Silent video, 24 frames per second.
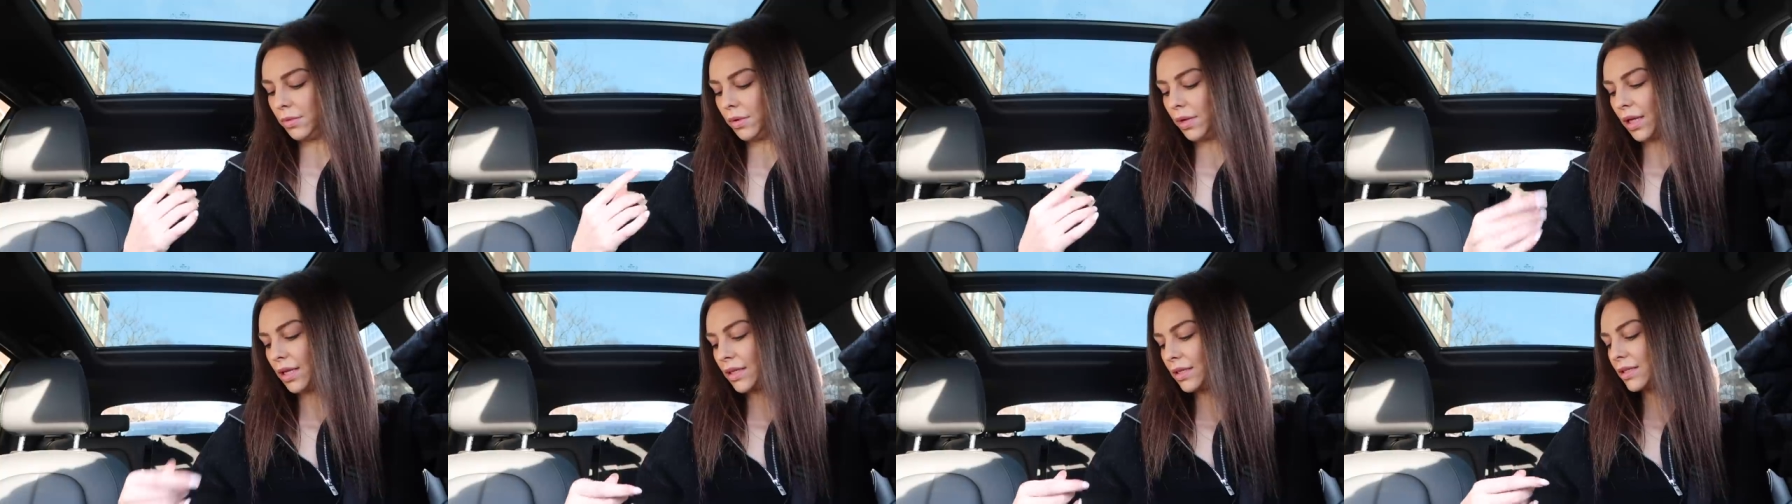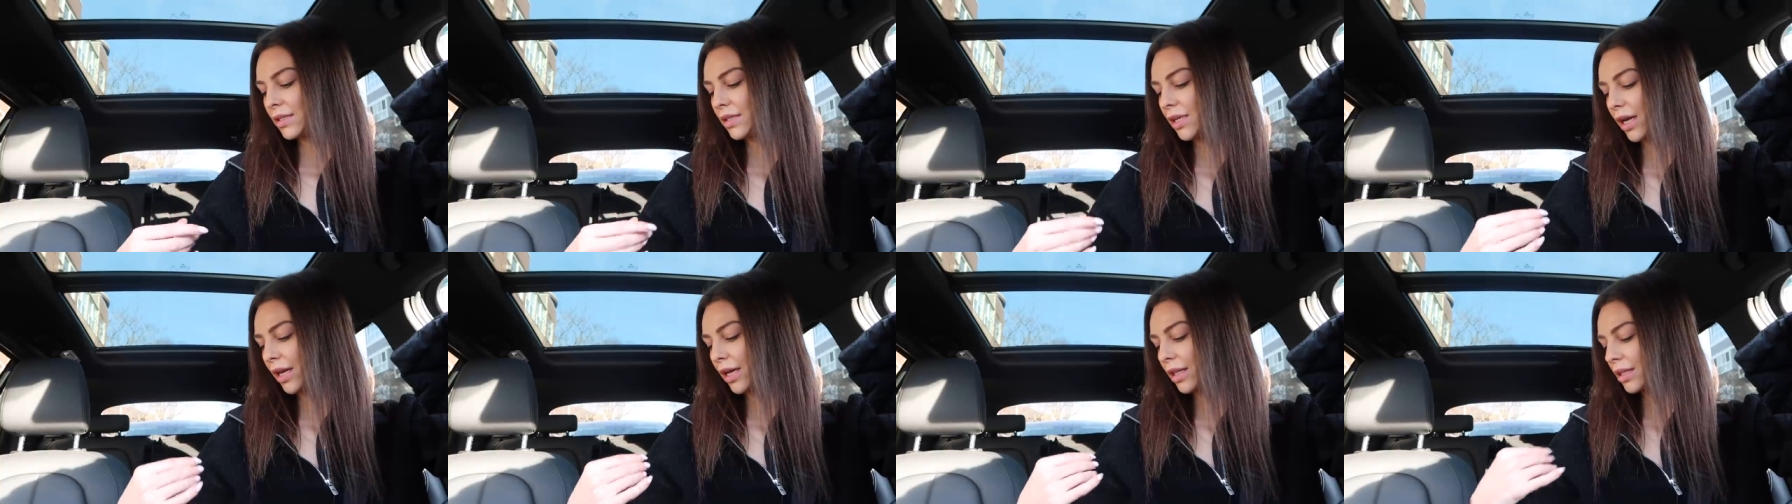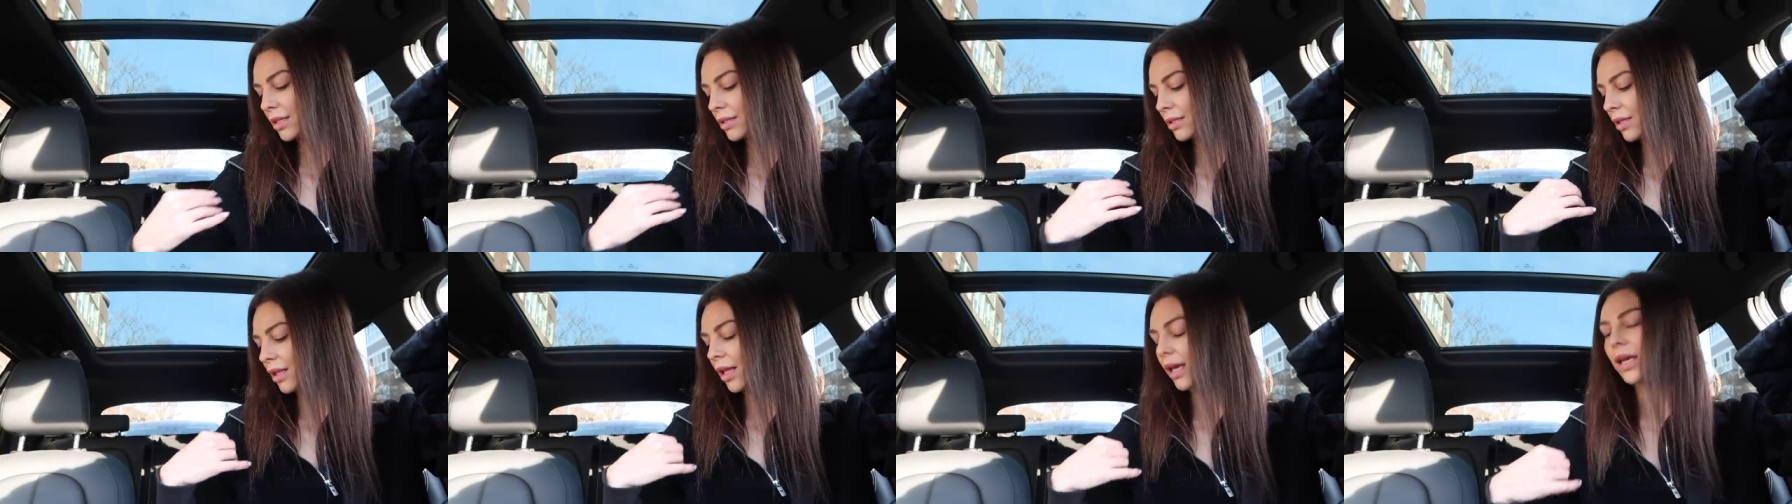gets stuck at
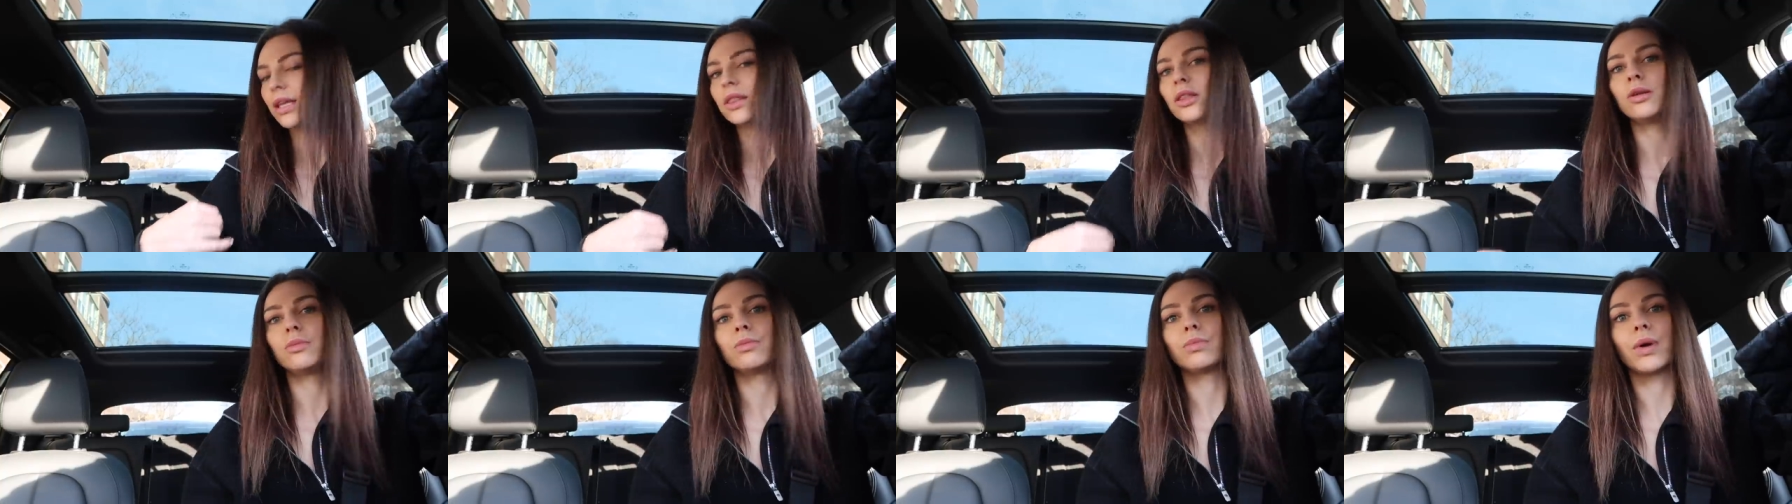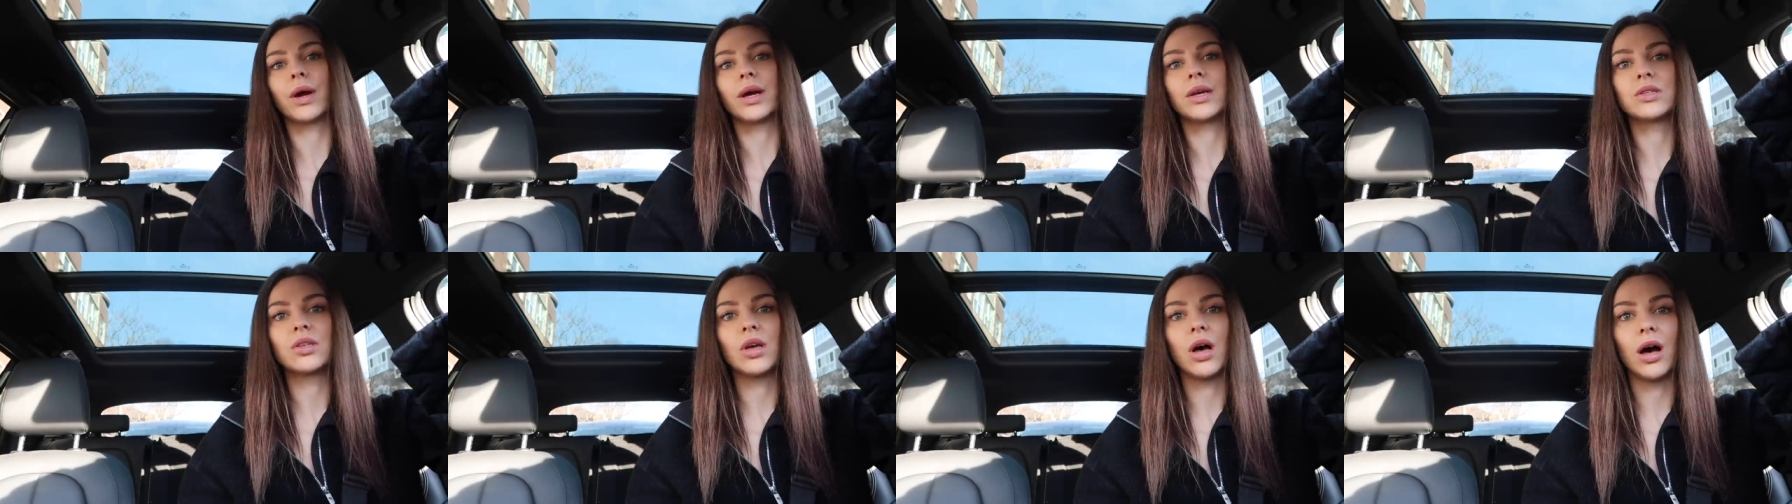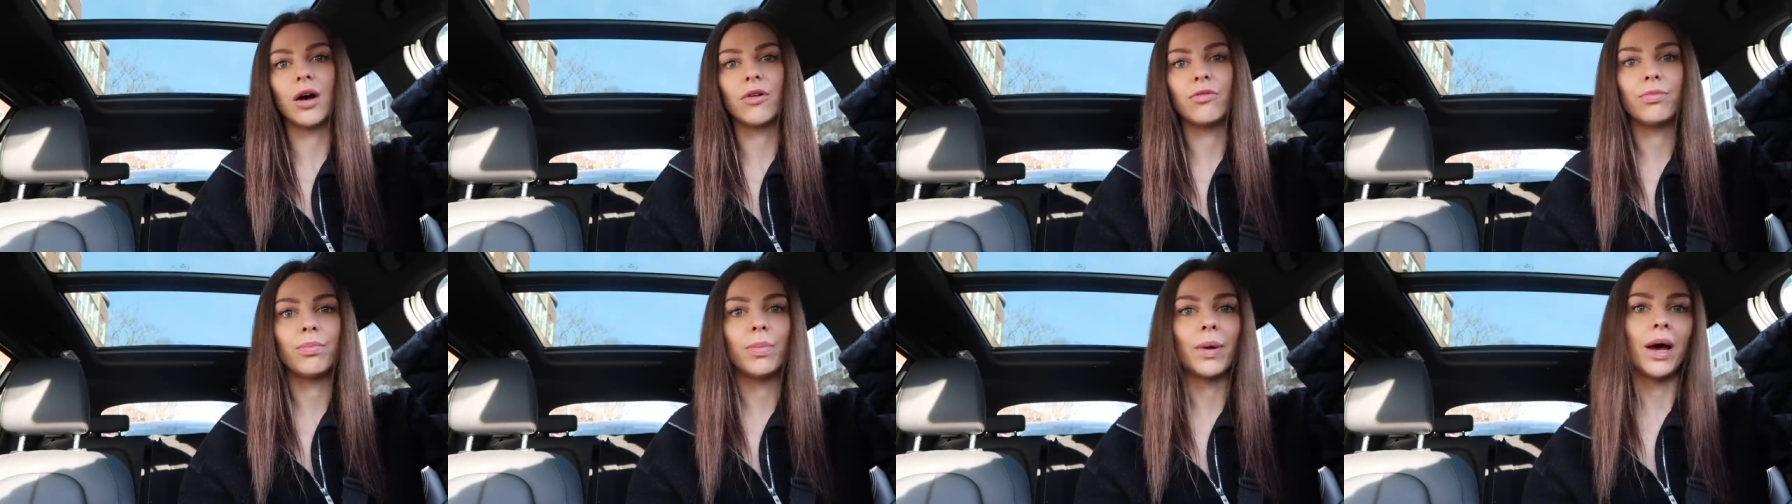this length and breaks
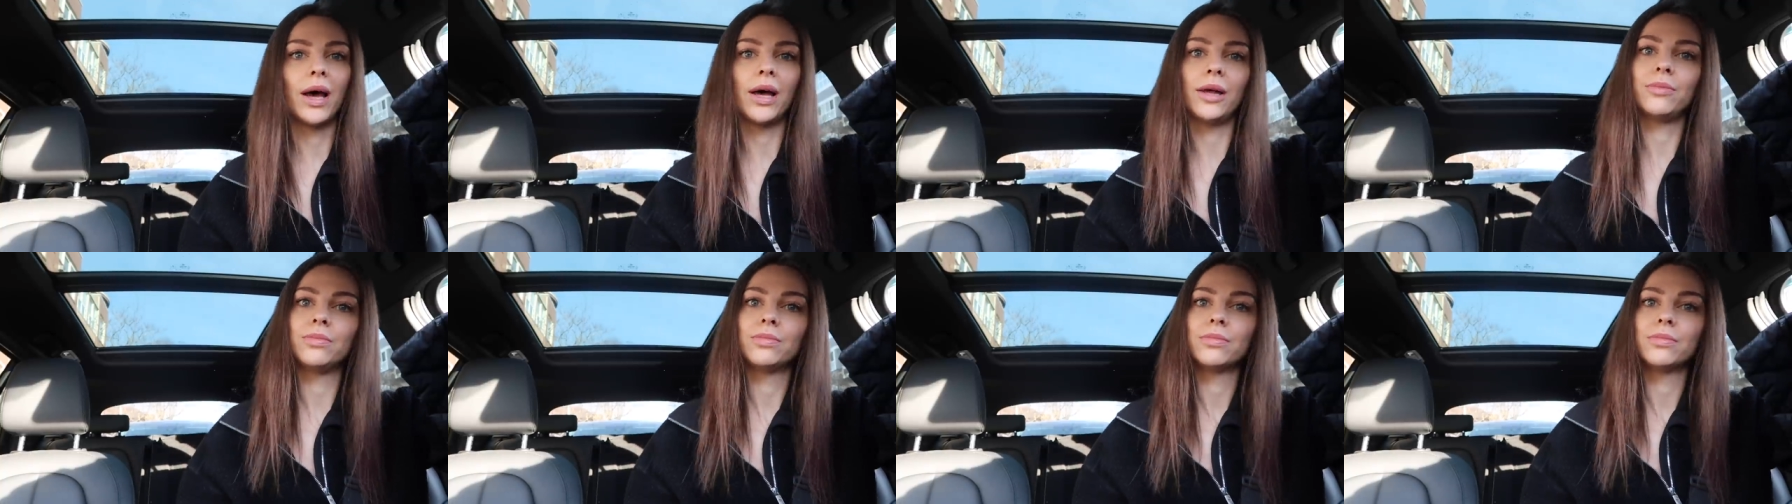off, but